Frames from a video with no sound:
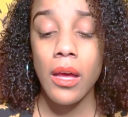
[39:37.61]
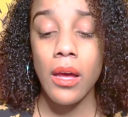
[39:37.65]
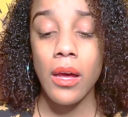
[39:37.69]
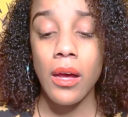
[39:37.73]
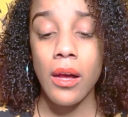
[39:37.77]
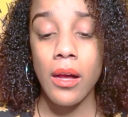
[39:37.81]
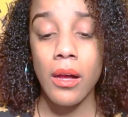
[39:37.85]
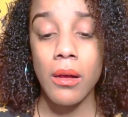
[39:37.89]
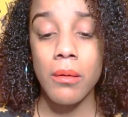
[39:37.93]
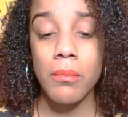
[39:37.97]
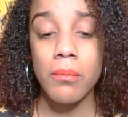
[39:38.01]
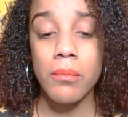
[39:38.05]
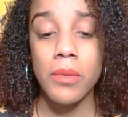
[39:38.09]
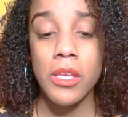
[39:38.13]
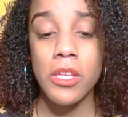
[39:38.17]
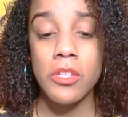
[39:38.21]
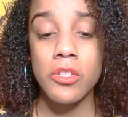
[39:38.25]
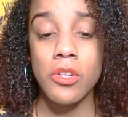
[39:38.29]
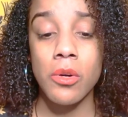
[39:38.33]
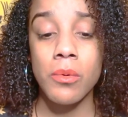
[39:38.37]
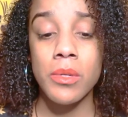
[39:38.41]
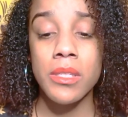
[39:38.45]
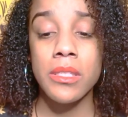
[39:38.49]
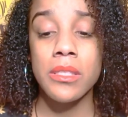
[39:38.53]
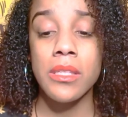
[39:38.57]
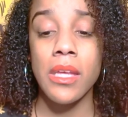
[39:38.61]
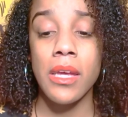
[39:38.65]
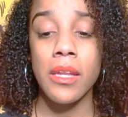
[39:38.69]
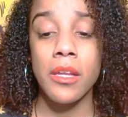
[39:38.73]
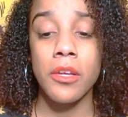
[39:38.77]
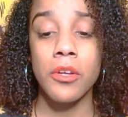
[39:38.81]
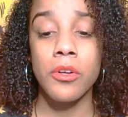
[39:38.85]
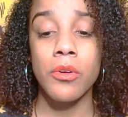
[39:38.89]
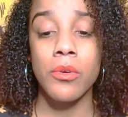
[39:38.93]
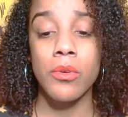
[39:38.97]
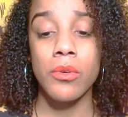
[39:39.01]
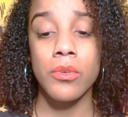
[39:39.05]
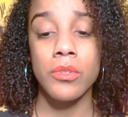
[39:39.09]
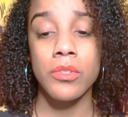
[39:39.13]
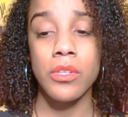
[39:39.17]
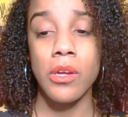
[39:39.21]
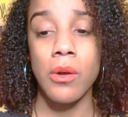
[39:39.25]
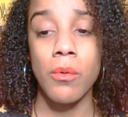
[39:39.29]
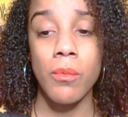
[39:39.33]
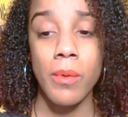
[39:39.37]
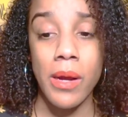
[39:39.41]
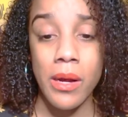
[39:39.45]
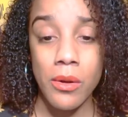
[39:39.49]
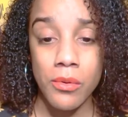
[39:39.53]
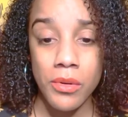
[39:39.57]
Um, he's always dated girls
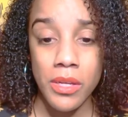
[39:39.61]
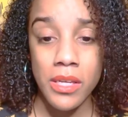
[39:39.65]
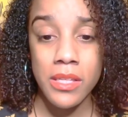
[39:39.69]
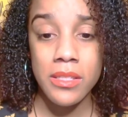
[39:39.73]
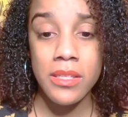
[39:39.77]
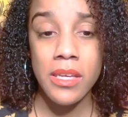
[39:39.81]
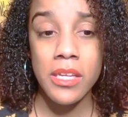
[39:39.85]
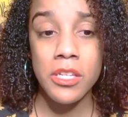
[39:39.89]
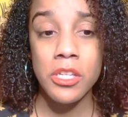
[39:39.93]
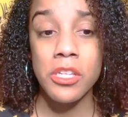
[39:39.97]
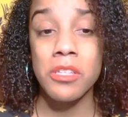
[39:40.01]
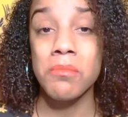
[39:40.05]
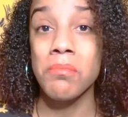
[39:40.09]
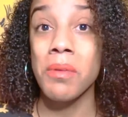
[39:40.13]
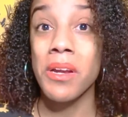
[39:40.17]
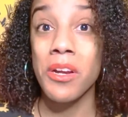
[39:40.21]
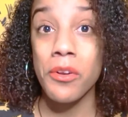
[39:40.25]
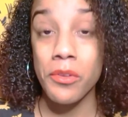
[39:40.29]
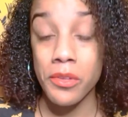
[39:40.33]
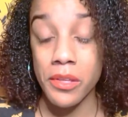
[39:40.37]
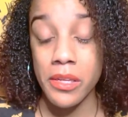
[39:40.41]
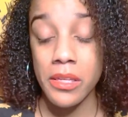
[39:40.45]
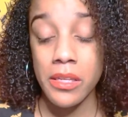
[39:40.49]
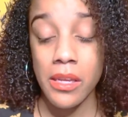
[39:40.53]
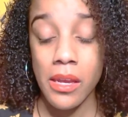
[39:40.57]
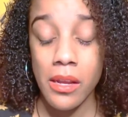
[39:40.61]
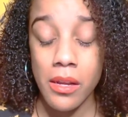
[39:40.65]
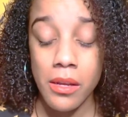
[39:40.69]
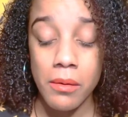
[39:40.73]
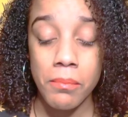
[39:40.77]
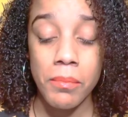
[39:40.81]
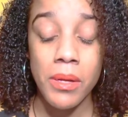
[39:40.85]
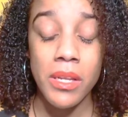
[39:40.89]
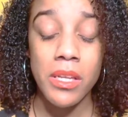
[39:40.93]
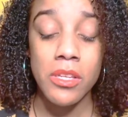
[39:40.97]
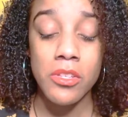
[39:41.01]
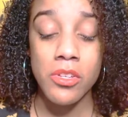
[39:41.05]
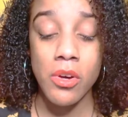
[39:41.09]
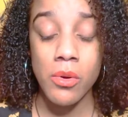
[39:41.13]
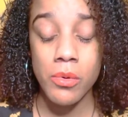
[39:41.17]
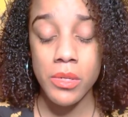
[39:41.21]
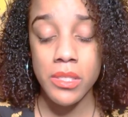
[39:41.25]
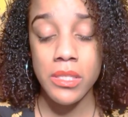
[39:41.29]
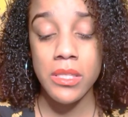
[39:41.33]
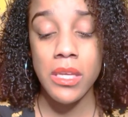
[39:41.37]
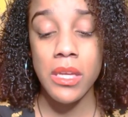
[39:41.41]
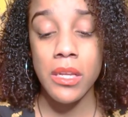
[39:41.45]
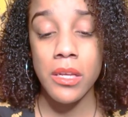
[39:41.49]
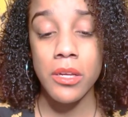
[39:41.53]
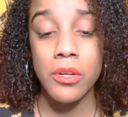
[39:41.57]
around his age. He's barely dated, but he's
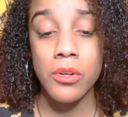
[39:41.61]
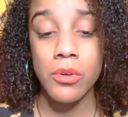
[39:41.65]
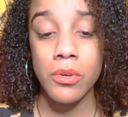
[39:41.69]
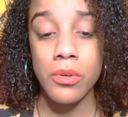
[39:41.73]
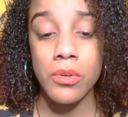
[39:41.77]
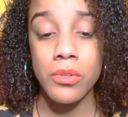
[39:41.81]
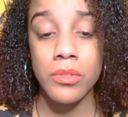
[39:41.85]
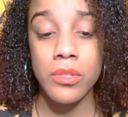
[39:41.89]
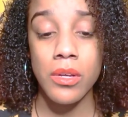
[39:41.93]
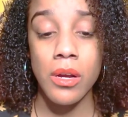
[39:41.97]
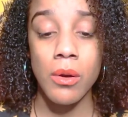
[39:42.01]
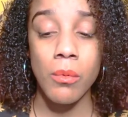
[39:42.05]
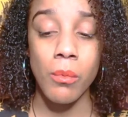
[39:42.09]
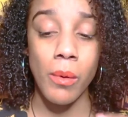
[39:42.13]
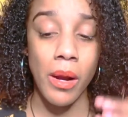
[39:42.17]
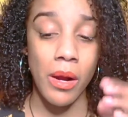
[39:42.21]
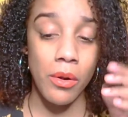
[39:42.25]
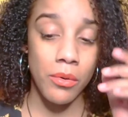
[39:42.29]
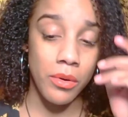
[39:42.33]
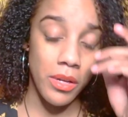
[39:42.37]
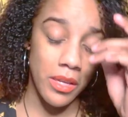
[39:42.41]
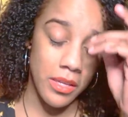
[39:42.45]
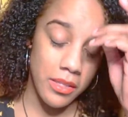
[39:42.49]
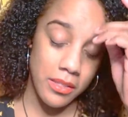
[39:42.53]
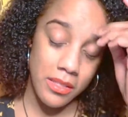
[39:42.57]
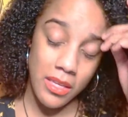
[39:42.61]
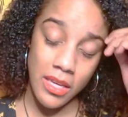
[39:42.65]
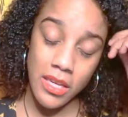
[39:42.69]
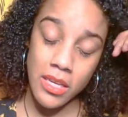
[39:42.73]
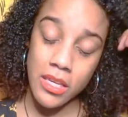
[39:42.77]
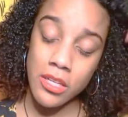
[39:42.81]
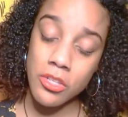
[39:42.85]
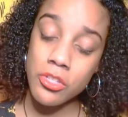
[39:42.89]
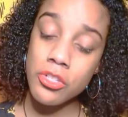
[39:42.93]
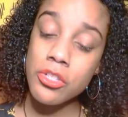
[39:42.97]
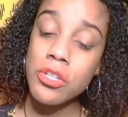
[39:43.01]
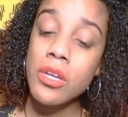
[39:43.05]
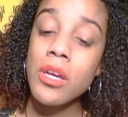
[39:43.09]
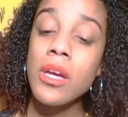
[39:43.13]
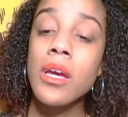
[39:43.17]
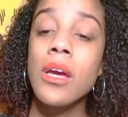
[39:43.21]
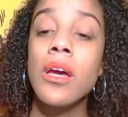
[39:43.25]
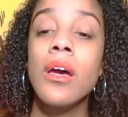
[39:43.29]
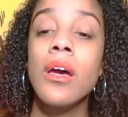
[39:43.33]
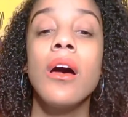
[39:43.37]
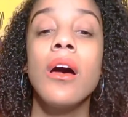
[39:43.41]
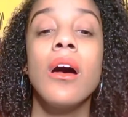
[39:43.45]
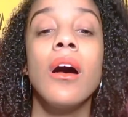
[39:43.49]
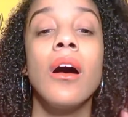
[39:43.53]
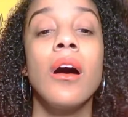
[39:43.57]
always dated girls around his age,
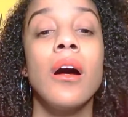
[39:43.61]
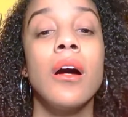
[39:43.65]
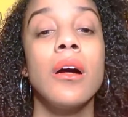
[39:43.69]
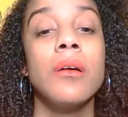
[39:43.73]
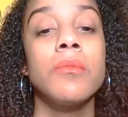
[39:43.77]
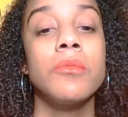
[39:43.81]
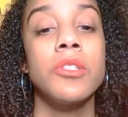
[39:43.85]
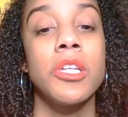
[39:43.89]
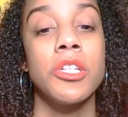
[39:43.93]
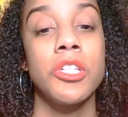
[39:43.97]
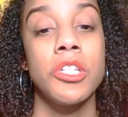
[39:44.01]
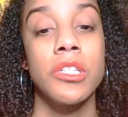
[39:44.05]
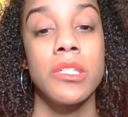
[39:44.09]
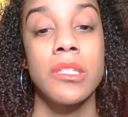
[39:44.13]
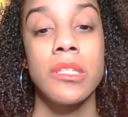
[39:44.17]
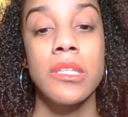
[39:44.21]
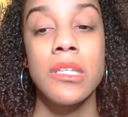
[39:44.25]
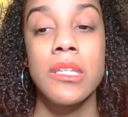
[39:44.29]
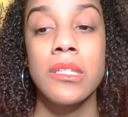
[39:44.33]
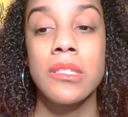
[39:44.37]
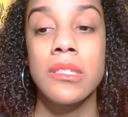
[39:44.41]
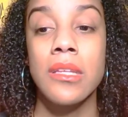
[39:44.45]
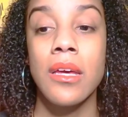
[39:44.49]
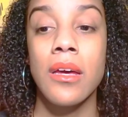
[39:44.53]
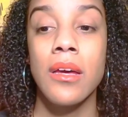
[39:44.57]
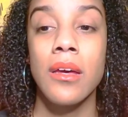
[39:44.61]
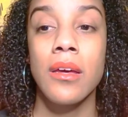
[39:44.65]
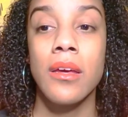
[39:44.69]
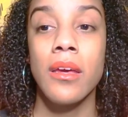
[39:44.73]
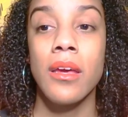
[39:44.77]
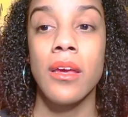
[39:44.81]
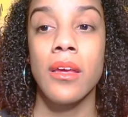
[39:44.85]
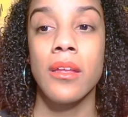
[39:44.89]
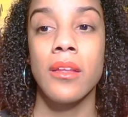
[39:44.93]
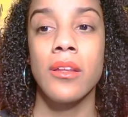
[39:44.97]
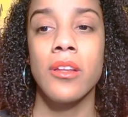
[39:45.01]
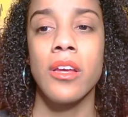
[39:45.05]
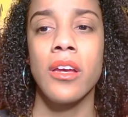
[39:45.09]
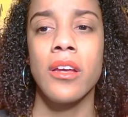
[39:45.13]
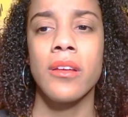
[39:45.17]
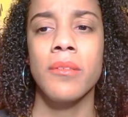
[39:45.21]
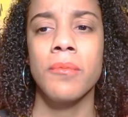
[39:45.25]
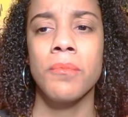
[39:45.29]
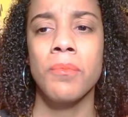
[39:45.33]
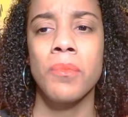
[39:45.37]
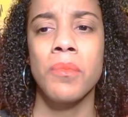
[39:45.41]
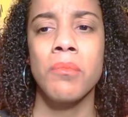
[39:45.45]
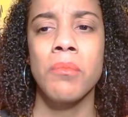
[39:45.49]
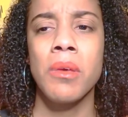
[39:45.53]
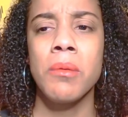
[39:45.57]
um, such as Lisa and
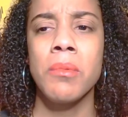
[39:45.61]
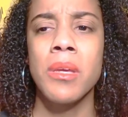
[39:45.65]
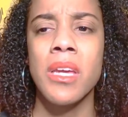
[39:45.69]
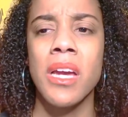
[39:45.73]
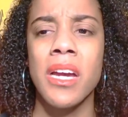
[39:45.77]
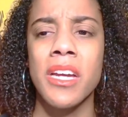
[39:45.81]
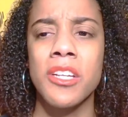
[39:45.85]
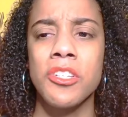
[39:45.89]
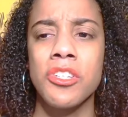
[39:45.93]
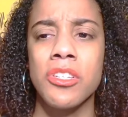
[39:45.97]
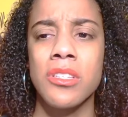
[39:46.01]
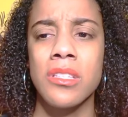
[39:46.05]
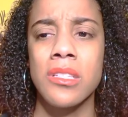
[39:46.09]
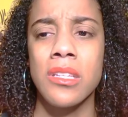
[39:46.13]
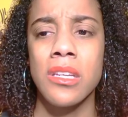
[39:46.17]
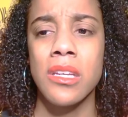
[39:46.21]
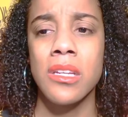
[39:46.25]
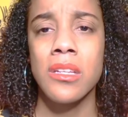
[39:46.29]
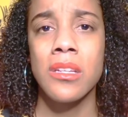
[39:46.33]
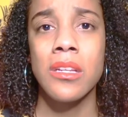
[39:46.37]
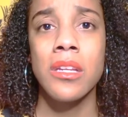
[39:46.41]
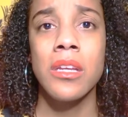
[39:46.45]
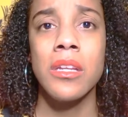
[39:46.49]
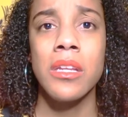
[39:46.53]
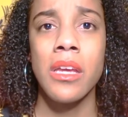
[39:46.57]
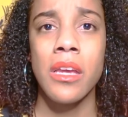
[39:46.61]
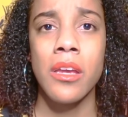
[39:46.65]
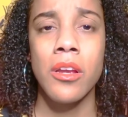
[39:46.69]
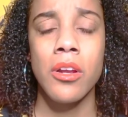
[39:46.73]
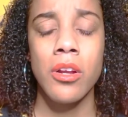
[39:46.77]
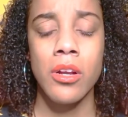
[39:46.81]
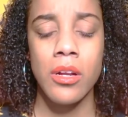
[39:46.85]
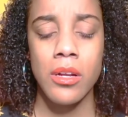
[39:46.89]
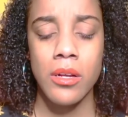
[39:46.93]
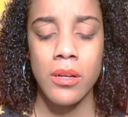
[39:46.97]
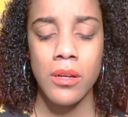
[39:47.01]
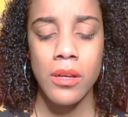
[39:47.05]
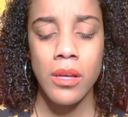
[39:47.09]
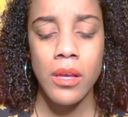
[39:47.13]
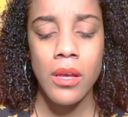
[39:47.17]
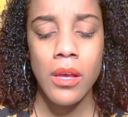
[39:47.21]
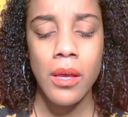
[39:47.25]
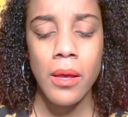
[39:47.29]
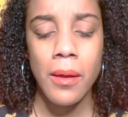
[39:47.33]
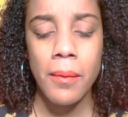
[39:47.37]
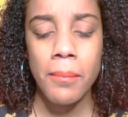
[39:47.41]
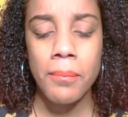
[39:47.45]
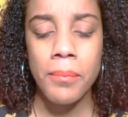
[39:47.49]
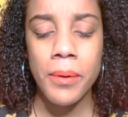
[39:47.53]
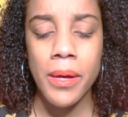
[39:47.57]
um, maybe I Justine. Did he date her?
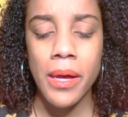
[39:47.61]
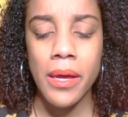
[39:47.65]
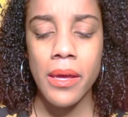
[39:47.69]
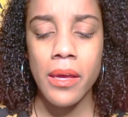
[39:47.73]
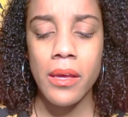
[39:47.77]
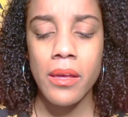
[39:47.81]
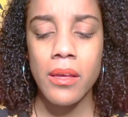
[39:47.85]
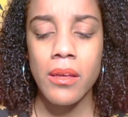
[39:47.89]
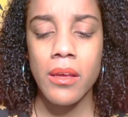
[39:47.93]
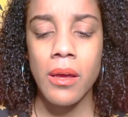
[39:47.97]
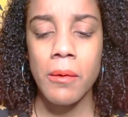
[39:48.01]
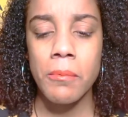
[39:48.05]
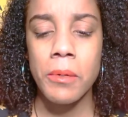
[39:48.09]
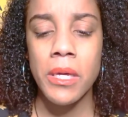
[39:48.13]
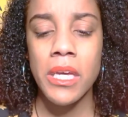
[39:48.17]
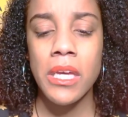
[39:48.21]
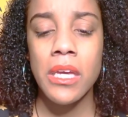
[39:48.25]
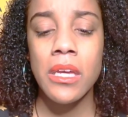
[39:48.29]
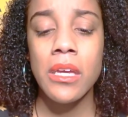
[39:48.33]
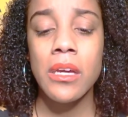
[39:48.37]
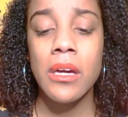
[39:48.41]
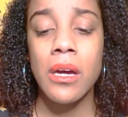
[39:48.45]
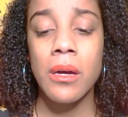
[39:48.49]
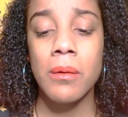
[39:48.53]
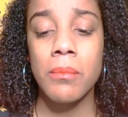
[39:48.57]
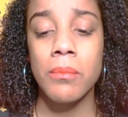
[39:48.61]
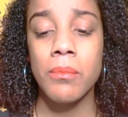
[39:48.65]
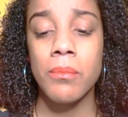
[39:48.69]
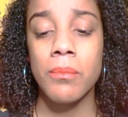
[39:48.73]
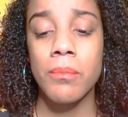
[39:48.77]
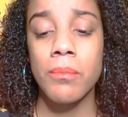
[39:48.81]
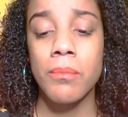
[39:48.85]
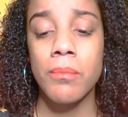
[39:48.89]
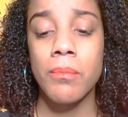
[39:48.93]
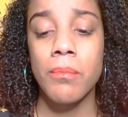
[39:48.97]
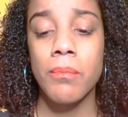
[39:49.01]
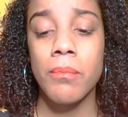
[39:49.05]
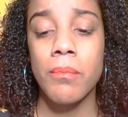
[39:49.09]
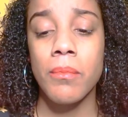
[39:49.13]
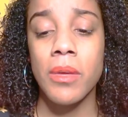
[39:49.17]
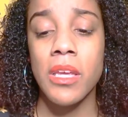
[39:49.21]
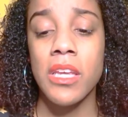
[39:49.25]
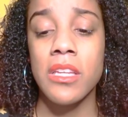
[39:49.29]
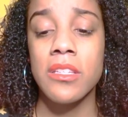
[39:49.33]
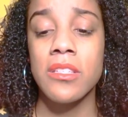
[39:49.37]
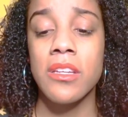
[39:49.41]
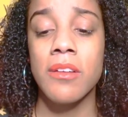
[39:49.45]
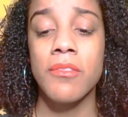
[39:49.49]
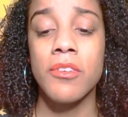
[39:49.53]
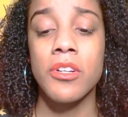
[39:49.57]
But I'm picking up
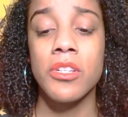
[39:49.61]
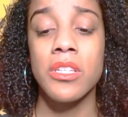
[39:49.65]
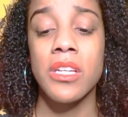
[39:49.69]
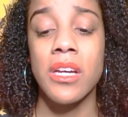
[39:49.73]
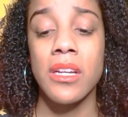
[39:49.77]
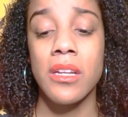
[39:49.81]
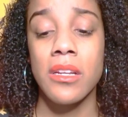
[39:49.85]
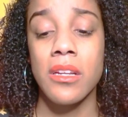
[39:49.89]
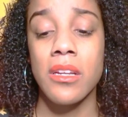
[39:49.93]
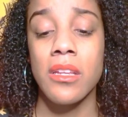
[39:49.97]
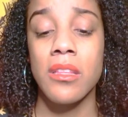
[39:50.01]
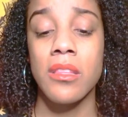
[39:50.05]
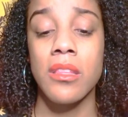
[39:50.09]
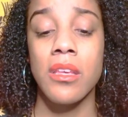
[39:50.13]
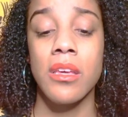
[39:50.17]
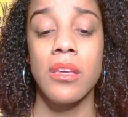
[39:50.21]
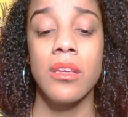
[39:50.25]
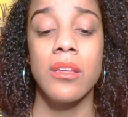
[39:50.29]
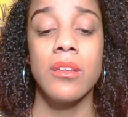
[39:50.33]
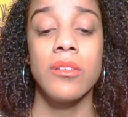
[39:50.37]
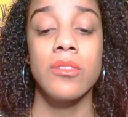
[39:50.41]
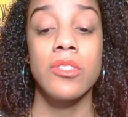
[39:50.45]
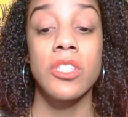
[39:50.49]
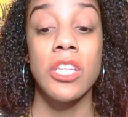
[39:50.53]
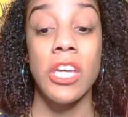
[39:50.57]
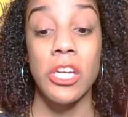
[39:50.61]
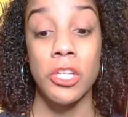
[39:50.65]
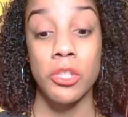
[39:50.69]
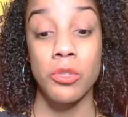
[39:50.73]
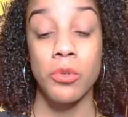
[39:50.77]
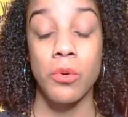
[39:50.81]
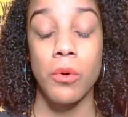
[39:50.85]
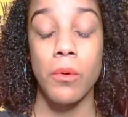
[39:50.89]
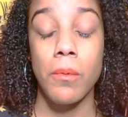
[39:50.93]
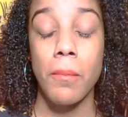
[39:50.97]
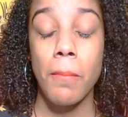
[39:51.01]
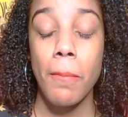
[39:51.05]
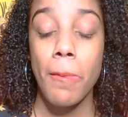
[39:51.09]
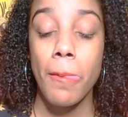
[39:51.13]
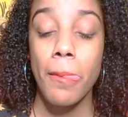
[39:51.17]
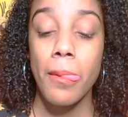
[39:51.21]
he's never done anything sexual.